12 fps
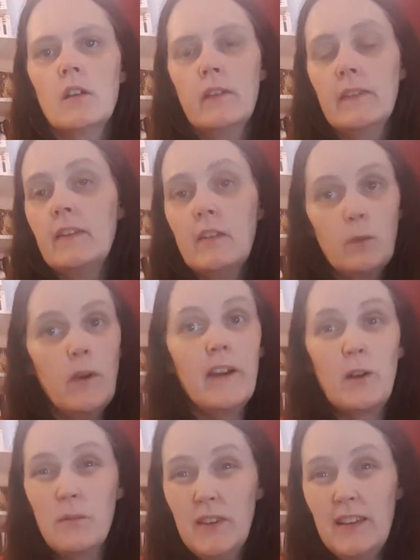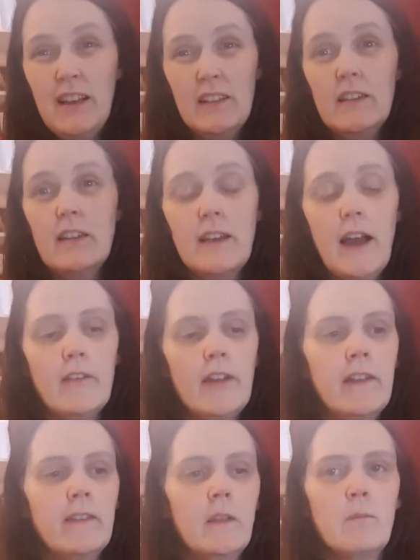and this is where it comes in handy to have
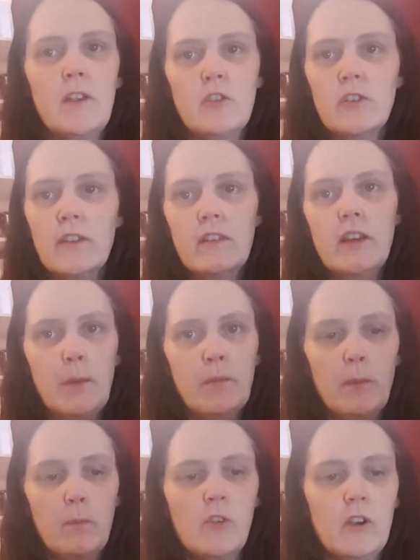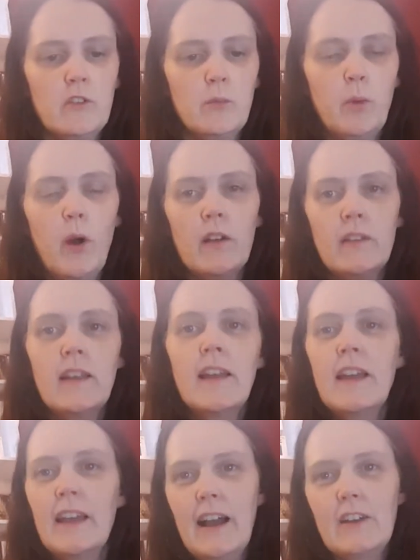it in the Mysteries in Time subscription box
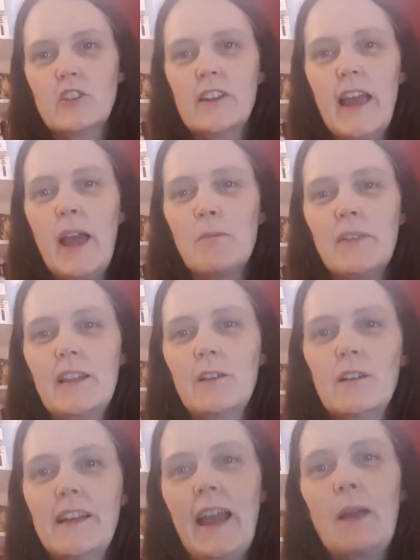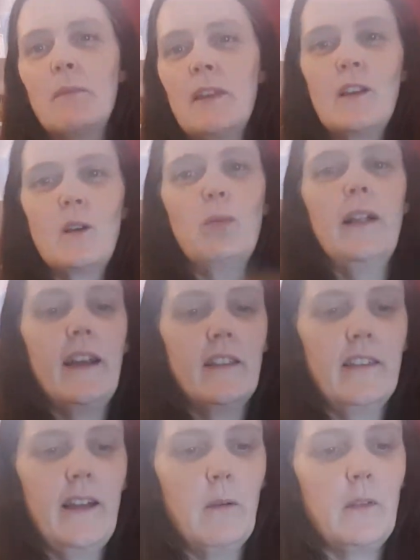it actually came with a little game that you could play
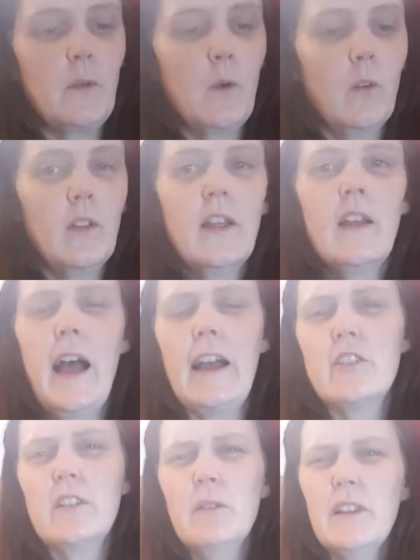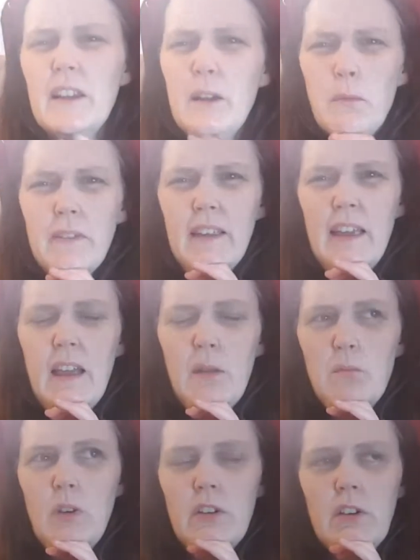so that was cool actually did it come with a
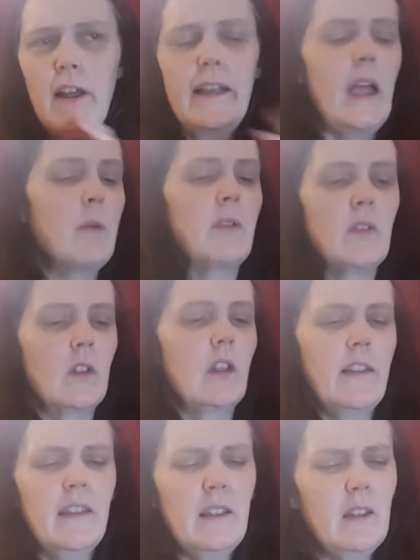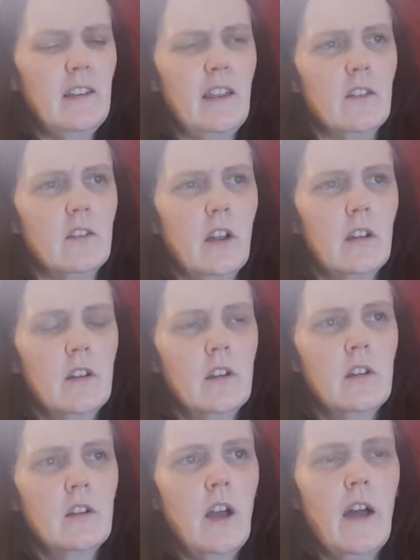game I don't know it came with I think it did
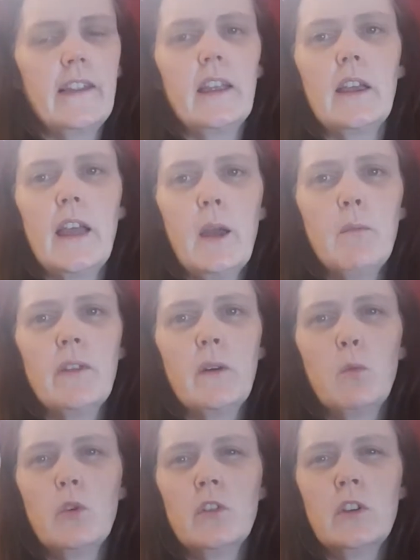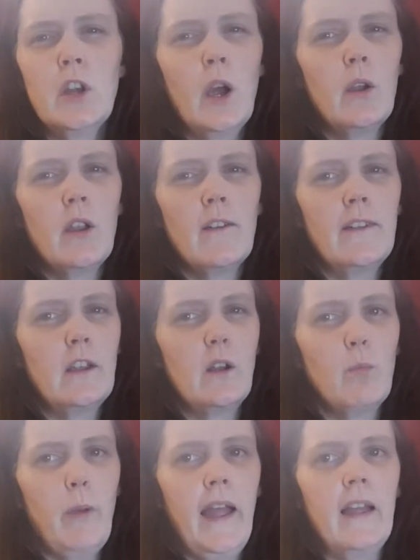I think it came with a wooden yo-yo that you
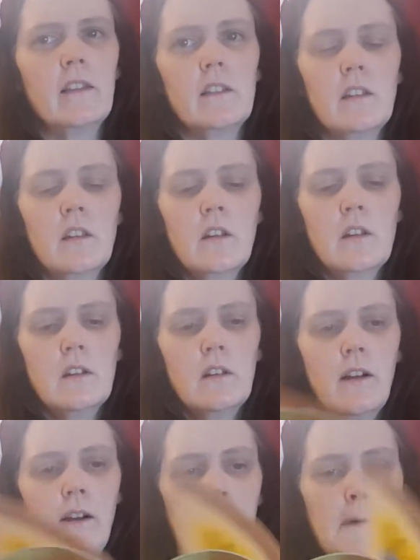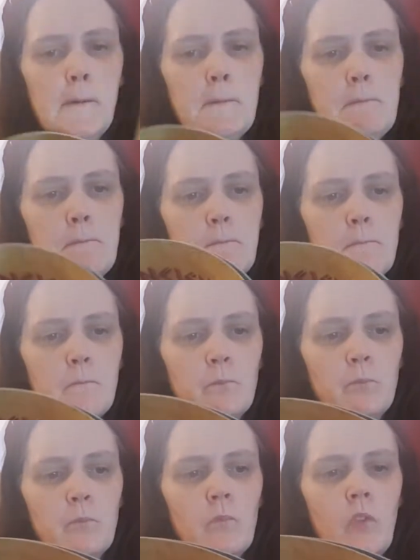could paint um,
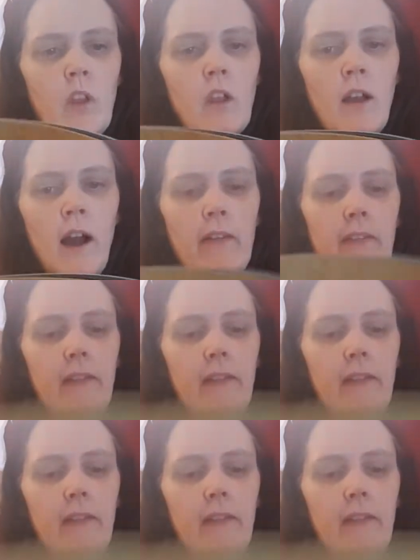and